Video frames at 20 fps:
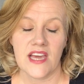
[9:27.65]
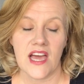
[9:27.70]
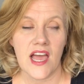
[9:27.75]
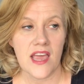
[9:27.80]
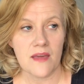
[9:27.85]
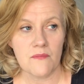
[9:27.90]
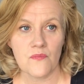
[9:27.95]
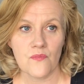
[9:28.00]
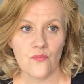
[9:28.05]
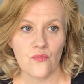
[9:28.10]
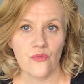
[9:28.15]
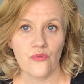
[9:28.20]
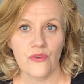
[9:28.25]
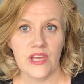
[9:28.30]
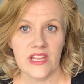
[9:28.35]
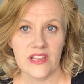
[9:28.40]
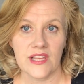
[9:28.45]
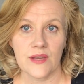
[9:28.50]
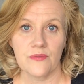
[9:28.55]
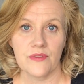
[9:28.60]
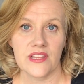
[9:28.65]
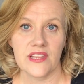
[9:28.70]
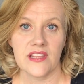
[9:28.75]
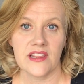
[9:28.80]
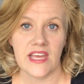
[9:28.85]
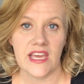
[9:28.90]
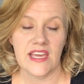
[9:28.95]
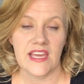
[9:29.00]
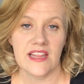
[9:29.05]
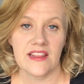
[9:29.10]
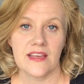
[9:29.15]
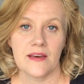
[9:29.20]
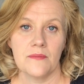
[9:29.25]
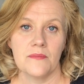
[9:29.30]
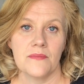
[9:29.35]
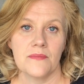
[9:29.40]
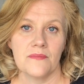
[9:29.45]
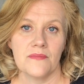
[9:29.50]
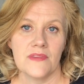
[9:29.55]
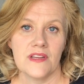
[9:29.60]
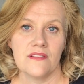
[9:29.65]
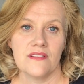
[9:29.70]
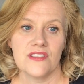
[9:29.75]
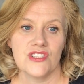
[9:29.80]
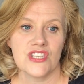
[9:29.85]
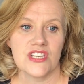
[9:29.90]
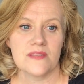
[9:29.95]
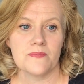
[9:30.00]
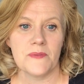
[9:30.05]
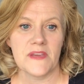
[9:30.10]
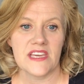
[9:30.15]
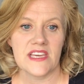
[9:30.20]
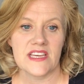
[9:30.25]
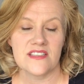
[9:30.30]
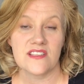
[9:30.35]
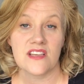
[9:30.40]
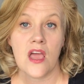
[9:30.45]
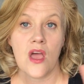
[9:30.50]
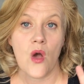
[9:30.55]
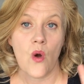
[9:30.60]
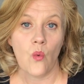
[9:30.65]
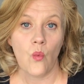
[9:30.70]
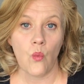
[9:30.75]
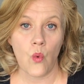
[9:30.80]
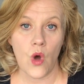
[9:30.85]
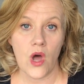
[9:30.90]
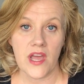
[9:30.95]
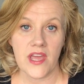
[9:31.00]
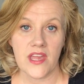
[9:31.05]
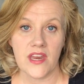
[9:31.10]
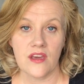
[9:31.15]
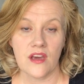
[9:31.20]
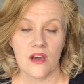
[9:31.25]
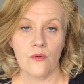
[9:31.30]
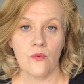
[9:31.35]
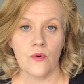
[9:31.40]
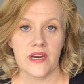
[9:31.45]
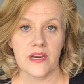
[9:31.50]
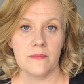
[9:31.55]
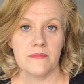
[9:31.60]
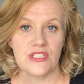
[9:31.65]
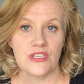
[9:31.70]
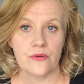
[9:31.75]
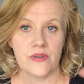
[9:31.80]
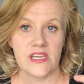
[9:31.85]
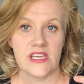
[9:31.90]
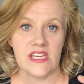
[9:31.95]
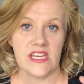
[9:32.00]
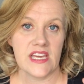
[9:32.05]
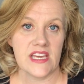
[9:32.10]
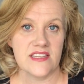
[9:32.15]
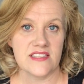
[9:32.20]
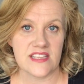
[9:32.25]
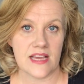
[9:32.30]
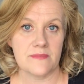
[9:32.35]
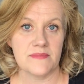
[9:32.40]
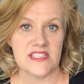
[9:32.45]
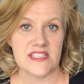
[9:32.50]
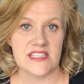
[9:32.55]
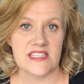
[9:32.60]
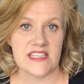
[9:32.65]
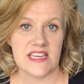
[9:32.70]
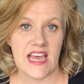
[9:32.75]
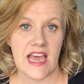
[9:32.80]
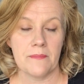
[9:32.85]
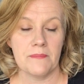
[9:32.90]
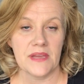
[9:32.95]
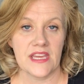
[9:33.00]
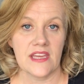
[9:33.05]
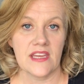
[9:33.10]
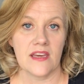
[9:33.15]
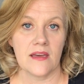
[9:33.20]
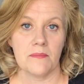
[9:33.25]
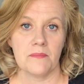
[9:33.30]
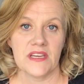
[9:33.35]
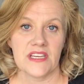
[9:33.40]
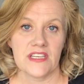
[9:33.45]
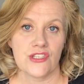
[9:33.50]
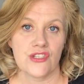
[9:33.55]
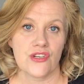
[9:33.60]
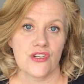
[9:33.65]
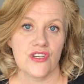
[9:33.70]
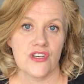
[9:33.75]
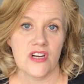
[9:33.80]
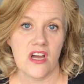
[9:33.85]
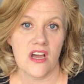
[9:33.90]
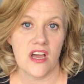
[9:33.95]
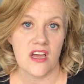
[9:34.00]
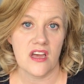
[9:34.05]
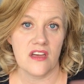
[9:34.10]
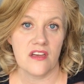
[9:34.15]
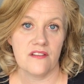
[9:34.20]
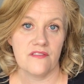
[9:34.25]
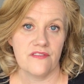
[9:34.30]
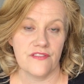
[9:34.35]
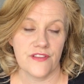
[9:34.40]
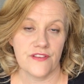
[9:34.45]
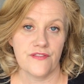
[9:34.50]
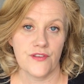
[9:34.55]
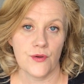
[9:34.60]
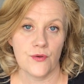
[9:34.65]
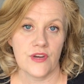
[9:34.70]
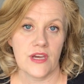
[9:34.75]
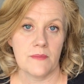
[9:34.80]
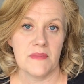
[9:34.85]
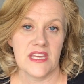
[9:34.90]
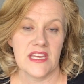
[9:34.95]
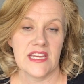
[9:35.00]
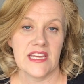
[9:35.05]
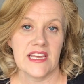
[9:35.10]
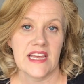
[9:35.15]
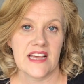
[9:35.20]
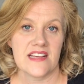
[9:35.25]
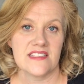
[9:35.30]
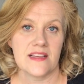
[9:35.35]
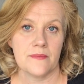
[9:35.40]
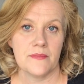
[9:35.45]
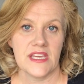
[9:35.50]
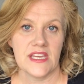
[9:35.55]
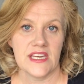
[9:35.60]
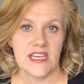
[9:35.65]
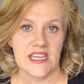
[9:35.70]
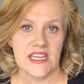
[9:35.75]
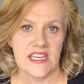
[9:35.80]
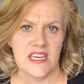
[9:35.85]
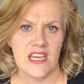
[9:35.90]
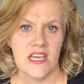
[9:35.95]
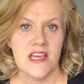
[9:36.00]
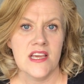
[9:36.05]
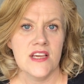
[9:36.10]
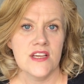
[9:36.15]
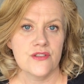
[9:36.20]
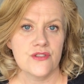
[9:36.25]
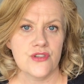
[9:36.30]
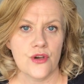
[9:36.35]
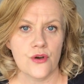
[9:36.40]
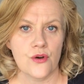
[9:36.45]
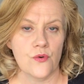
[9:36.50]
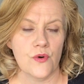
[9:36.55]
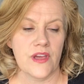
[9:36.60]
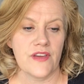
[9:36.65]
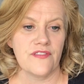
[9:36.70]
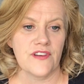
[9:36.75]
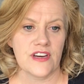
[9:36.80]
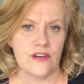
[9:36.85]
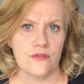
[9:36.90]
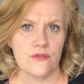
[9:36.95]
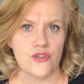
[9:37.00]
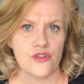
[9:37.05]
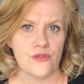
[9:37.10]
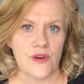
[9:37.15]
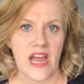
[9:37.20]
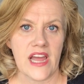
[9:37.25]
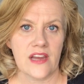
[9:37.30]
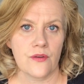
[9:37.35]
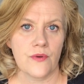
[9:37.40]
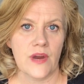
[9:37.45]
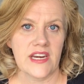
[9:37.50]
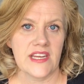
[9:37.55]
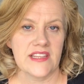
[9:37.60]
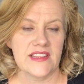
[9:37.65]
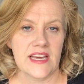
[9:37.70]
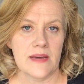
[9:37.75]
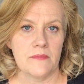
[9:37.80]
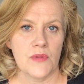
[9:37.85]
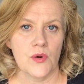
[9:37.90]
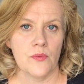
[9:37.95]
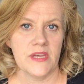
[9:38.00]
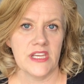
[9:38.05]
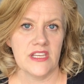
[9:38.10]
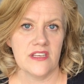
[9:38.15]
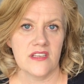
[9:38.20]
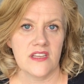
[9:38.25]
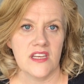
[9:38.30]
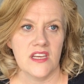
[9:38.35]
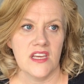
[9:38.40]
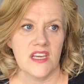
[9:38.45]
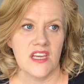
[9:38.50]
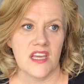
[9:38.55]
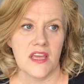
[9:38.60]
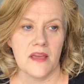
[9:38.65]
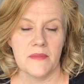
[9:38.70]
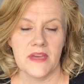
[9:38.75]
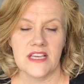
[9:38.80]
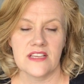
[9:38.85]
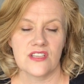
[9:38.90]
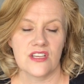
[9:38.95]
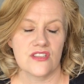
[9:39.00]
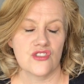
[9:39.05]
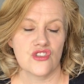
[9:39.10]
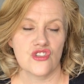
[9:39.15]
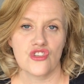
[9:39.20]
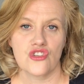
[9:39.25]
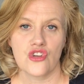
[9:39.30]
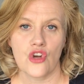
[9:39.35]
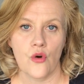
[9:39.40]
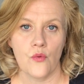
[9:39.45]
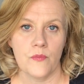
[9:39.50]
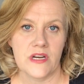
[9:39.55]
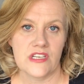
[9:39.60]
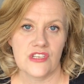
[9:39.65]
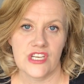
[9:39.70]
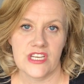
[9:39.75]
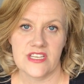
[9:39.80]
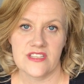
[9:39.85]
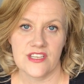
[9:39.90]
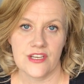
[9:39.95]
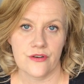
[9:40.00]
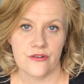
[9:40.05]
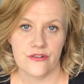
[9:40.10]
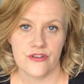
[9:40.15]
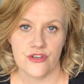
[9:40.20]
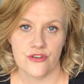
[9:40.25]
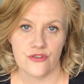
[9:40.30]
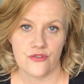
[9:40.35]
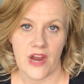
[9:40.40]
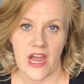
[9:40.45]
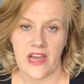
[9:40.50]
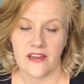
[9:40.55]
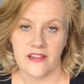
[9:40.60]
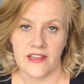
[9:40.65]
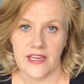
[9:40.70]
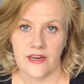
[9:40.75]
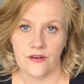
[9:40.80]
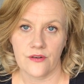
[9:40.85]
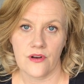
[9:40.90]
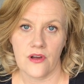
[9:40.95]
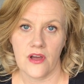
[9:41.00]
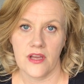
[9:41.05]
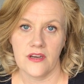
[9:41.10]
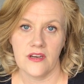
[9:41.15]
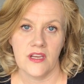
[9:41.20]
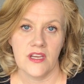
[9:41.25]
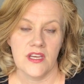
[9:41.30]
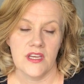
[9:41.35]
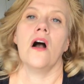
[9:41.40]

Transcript: I'm really, really liking them just because one, what I'm doing is I'm snapping a picture of the food I'm eating as I'm eating it. So if I don't track right at that moment, it makes it so much easier to track later on.